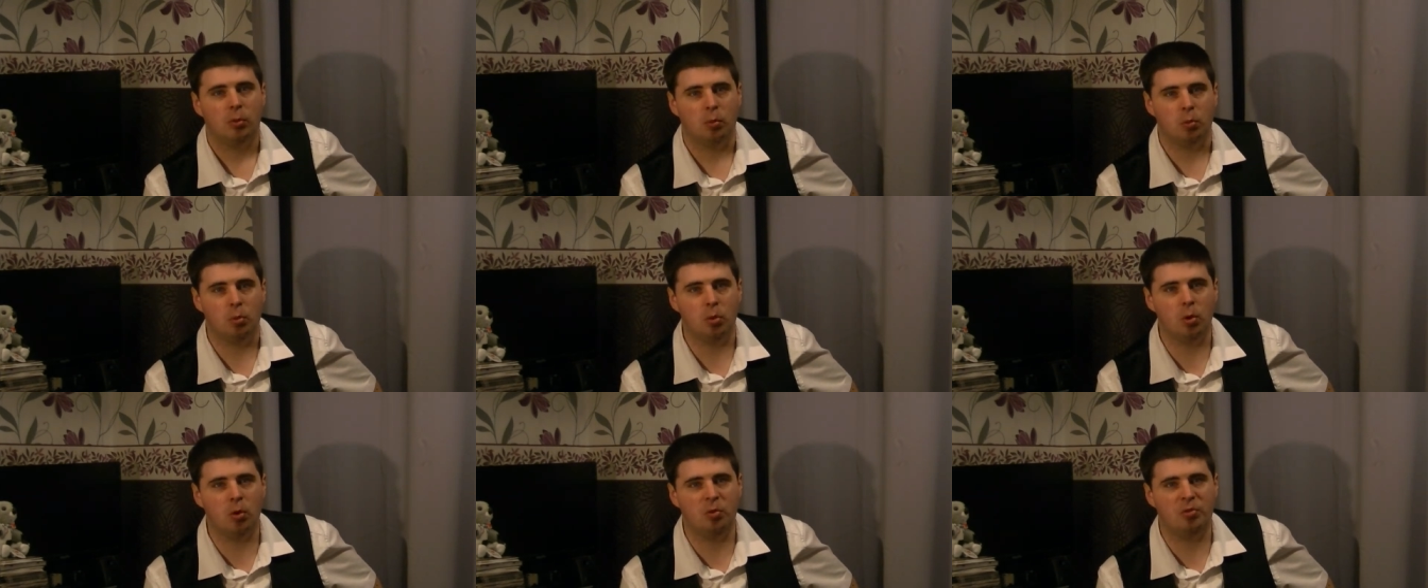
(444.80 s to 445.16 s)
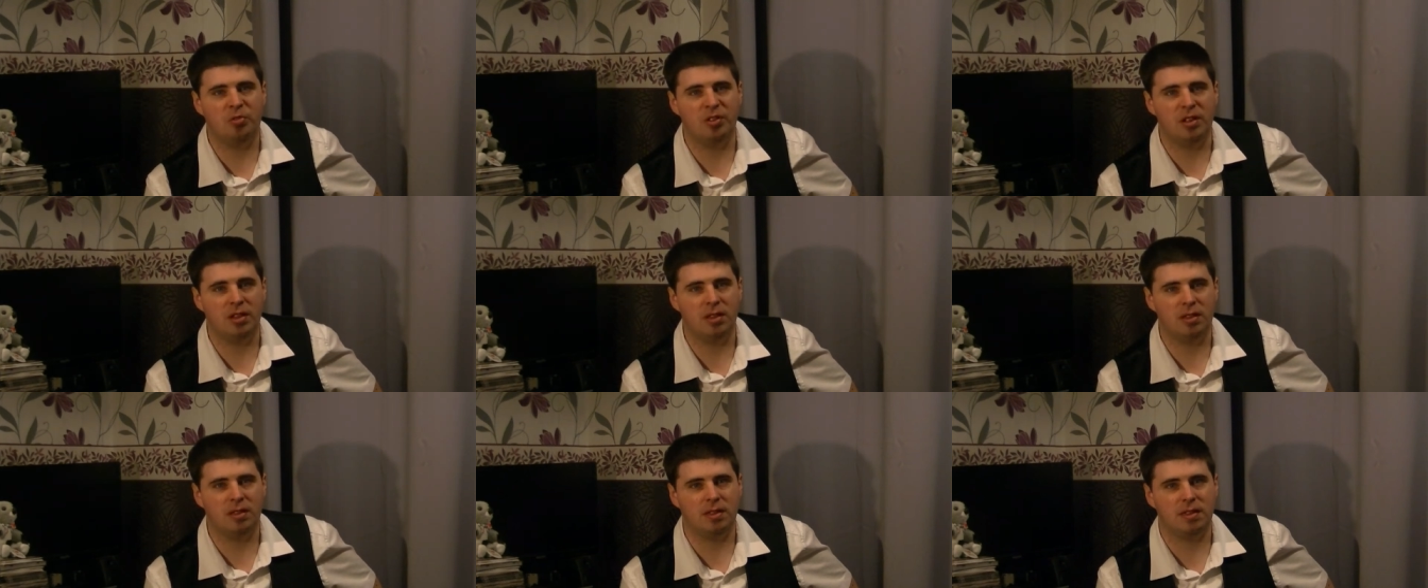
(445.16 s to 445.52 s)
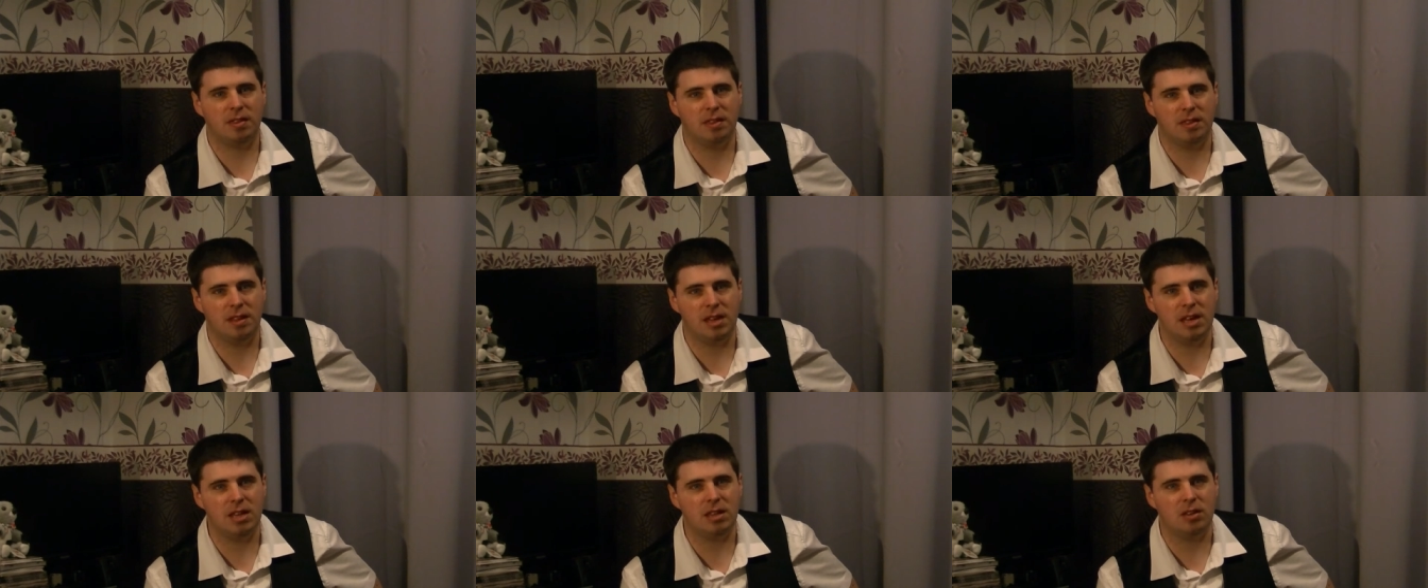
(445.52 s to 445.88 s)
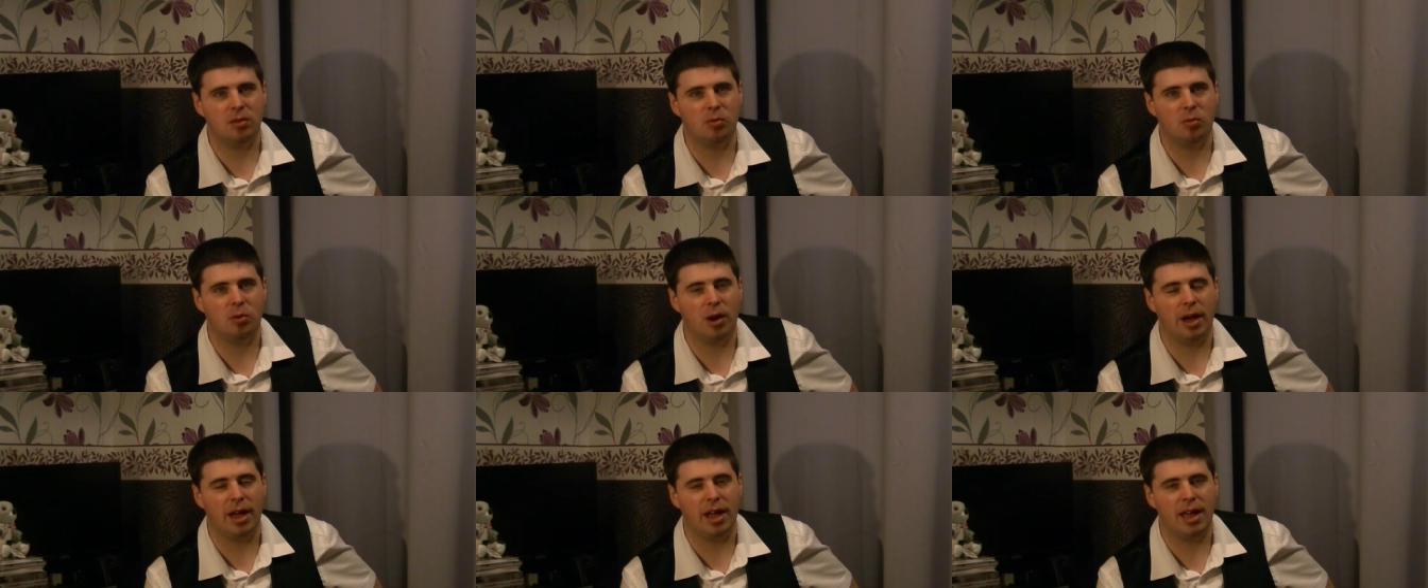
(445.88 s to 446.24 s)
Whorfin sees
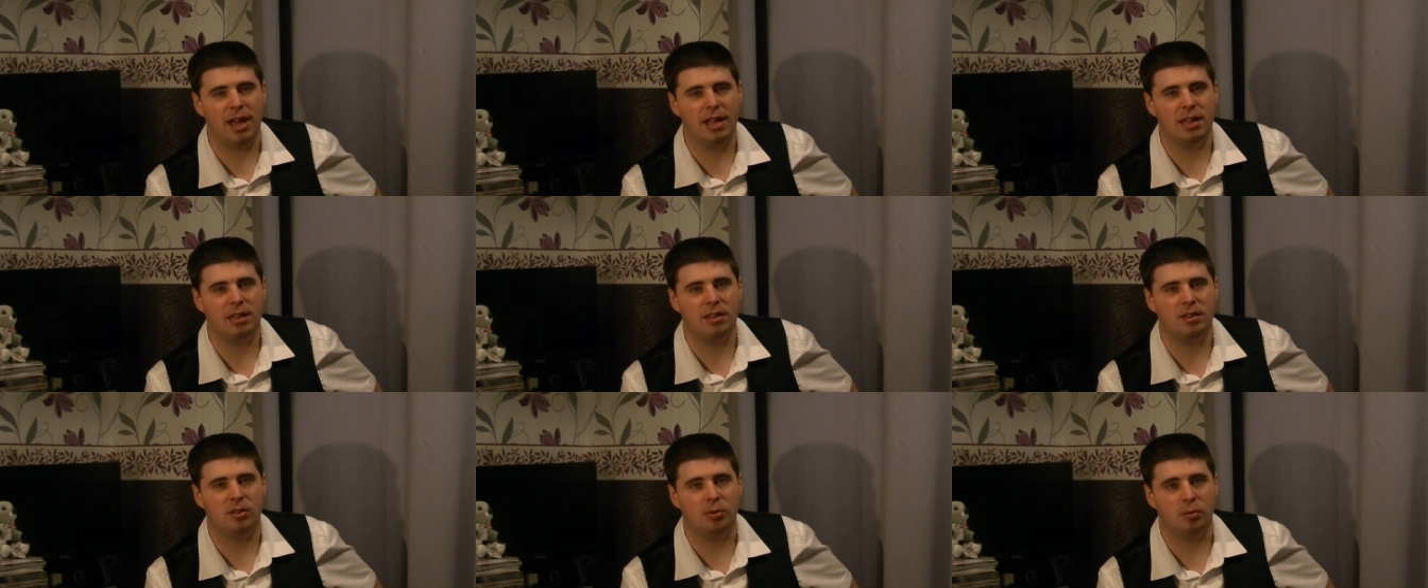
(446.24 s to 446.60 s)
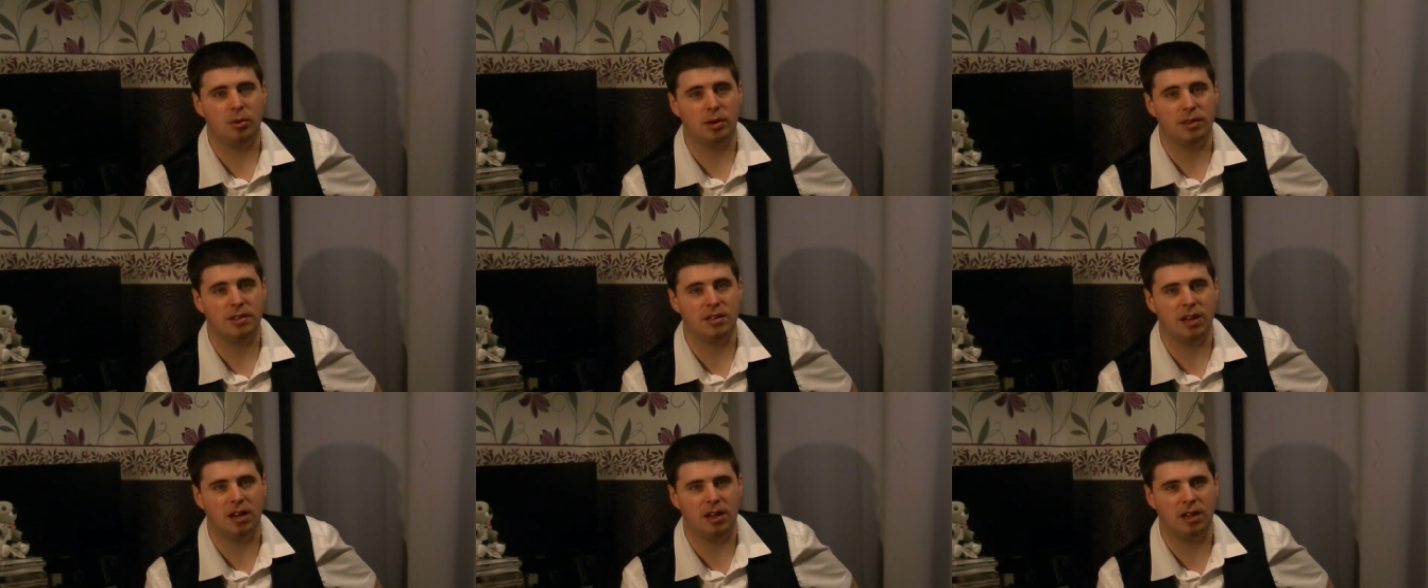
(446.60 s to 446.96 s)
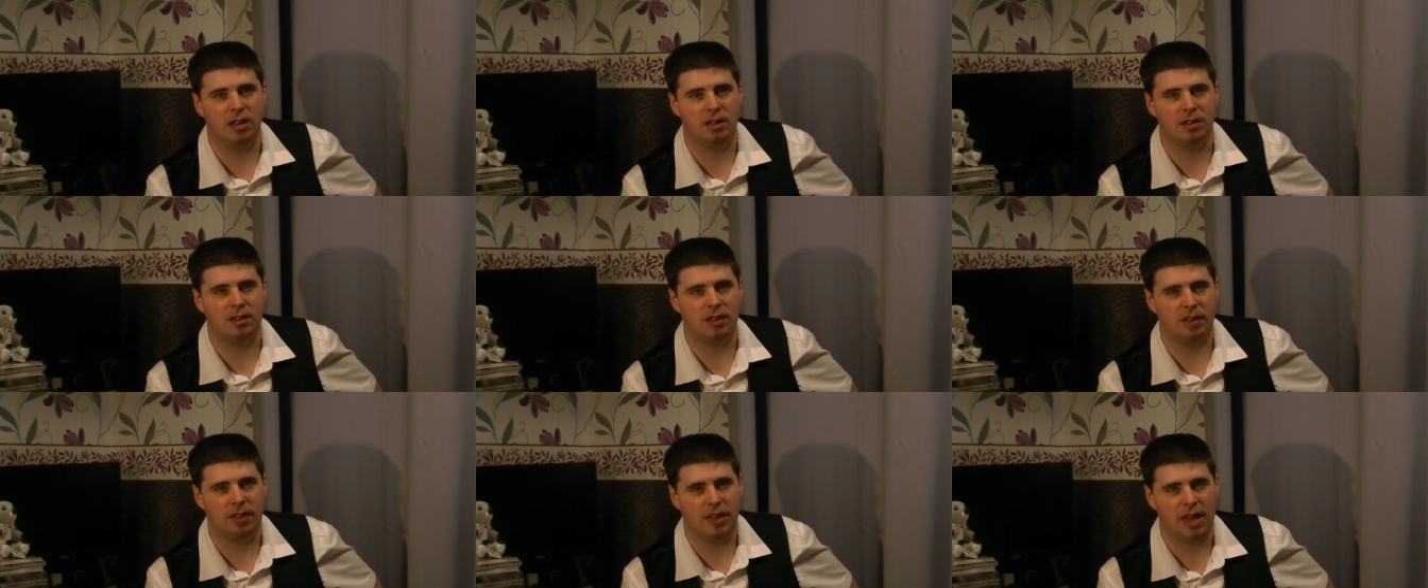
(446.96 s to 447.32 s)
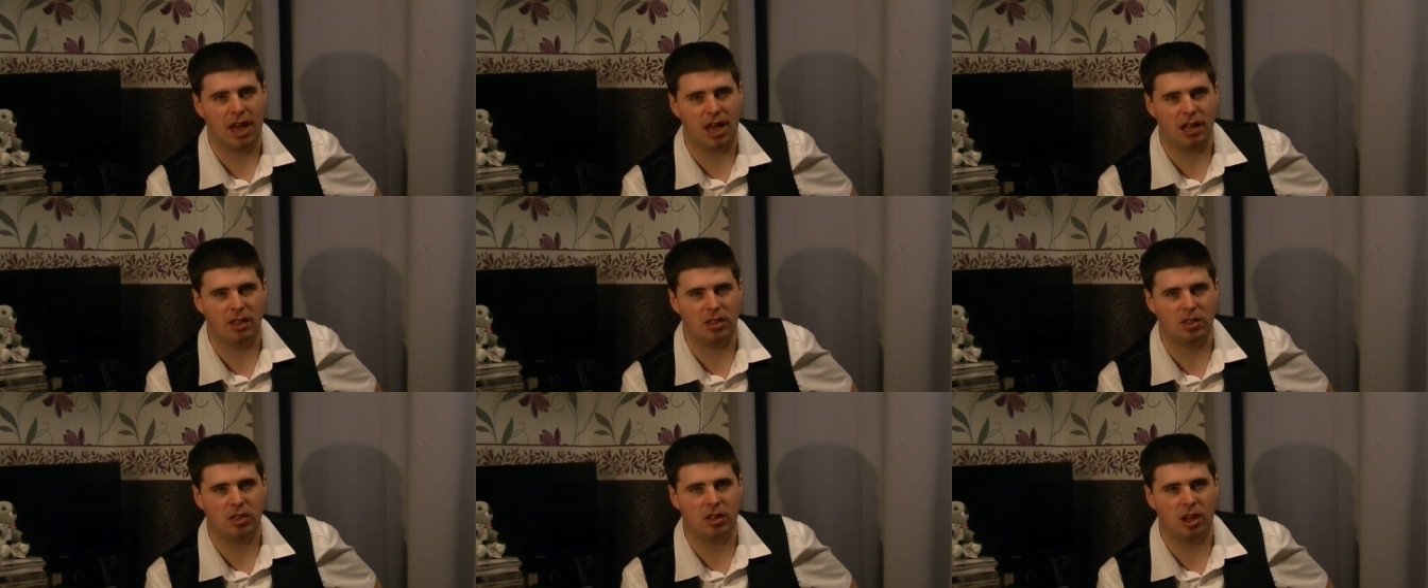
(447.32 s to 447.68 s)
a way to return to
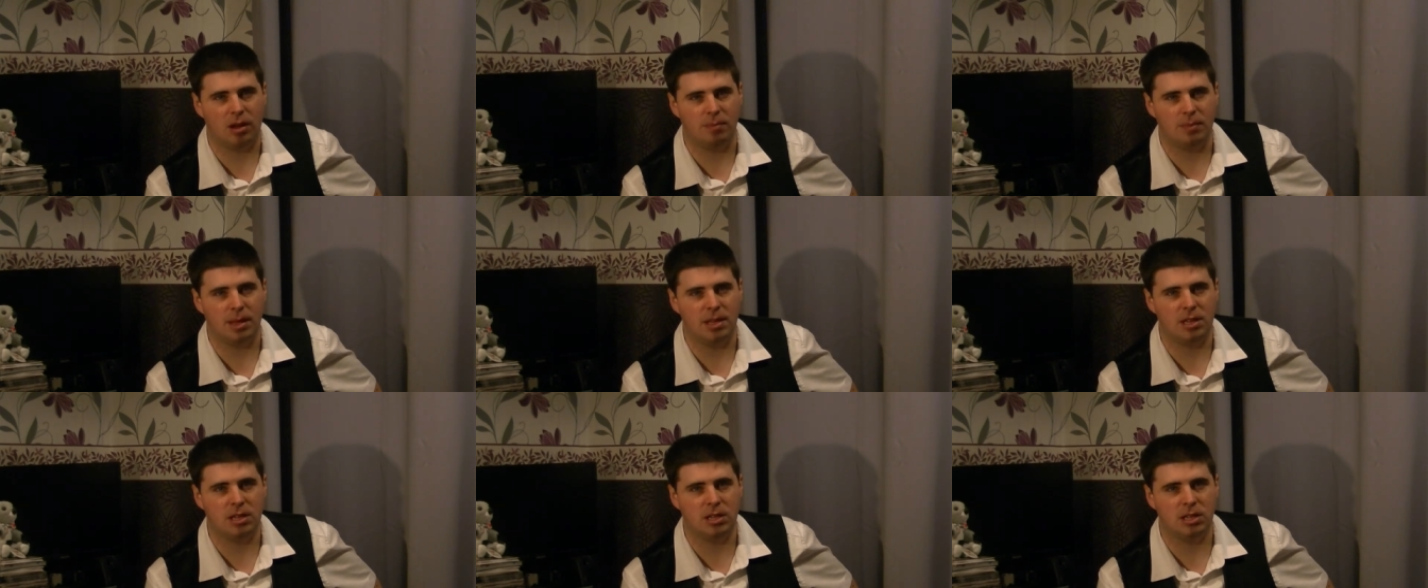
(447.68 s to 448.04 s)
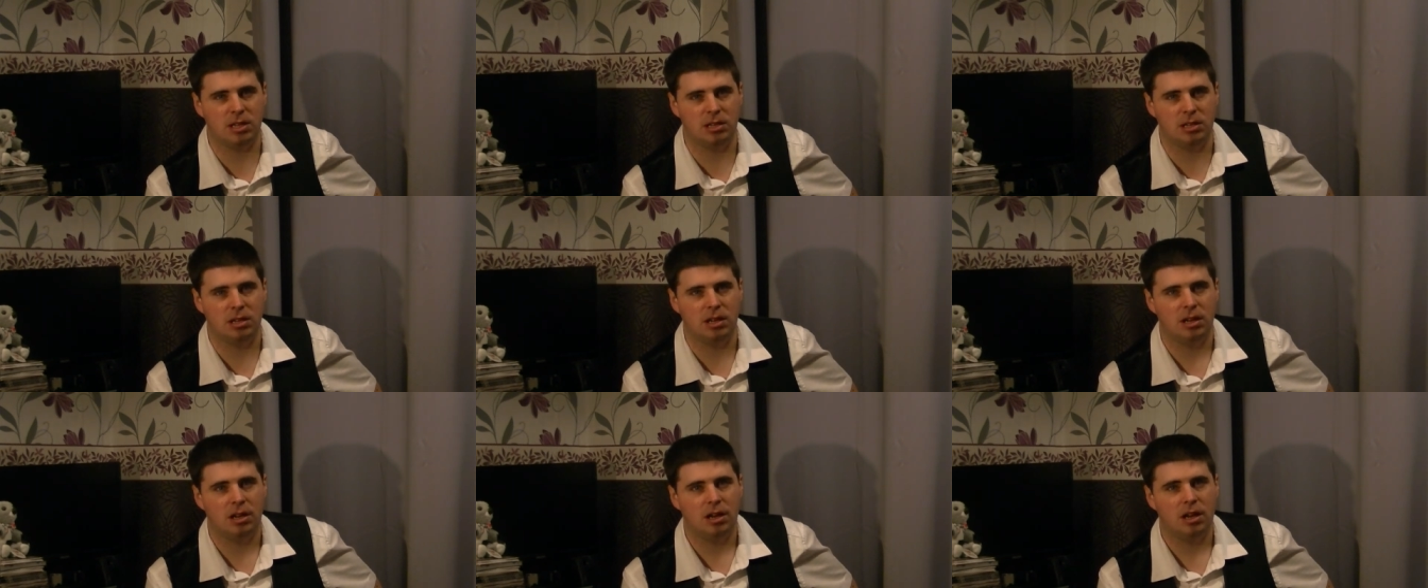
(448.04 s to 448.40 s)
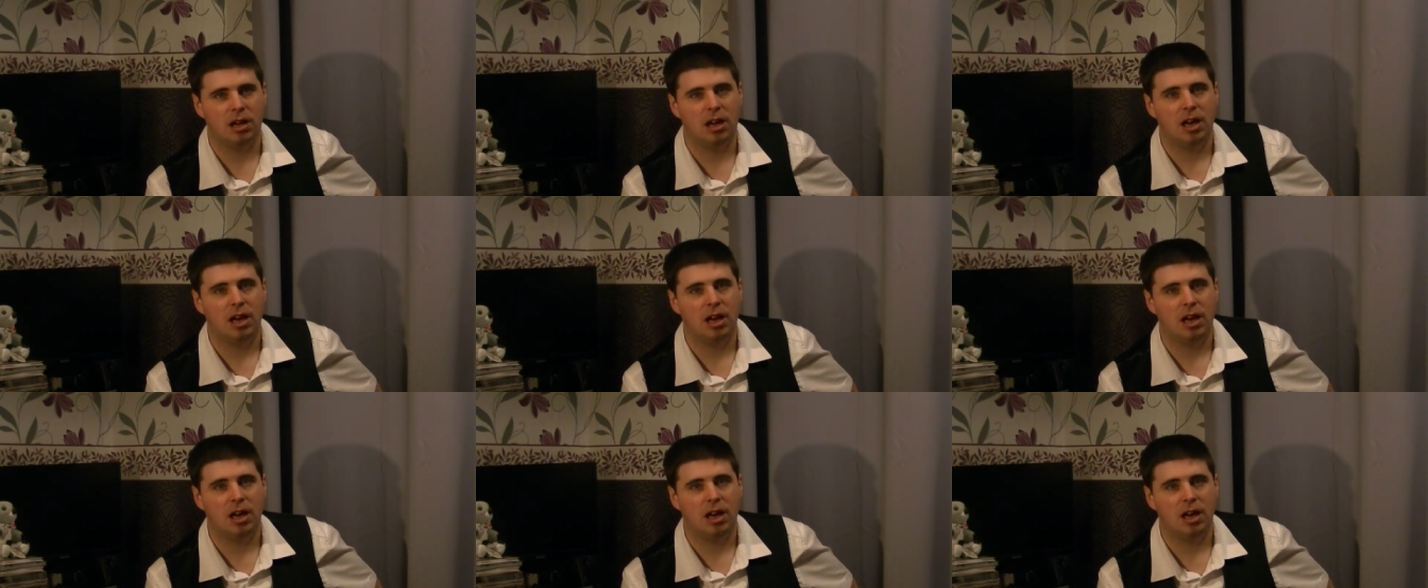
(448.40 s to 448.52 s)
the Eighth Dimension,